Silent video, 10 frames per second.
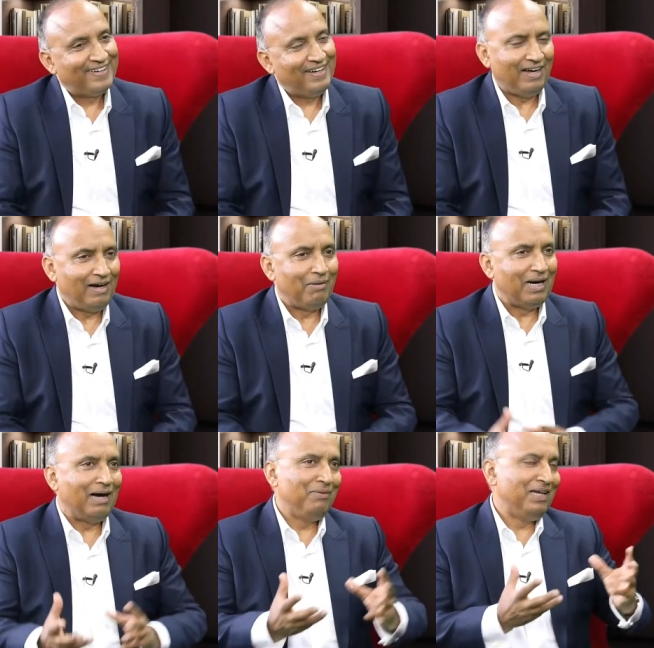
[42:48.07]

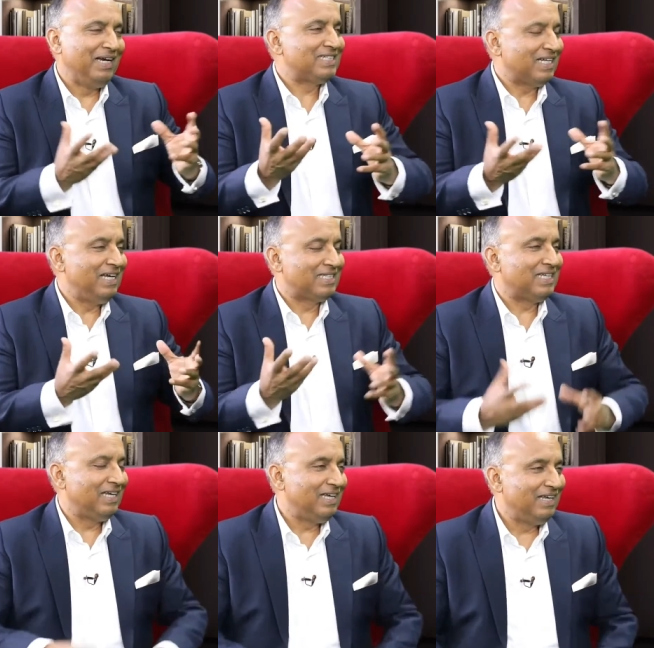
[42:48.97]
I mean, it's
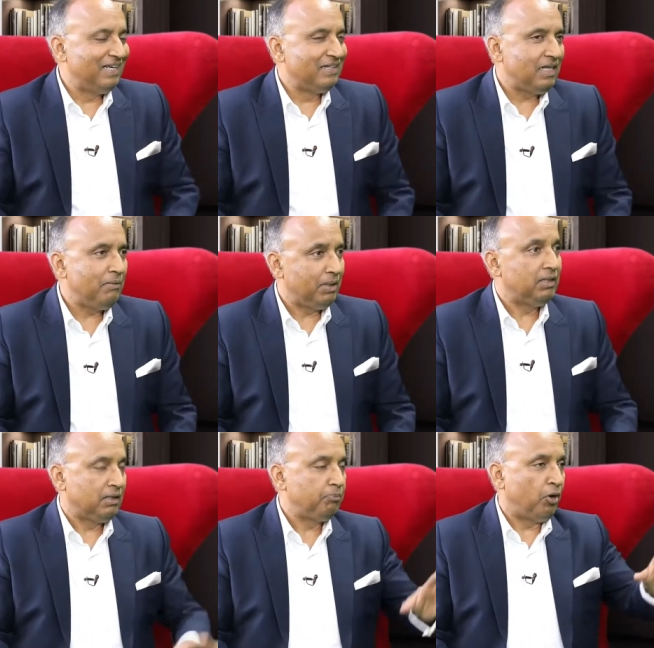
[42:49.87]
a thing, but
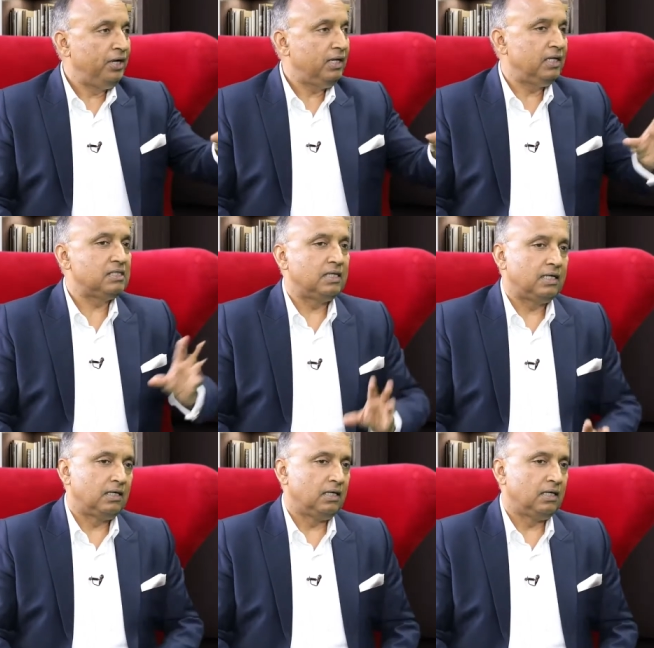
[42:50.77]
the point is that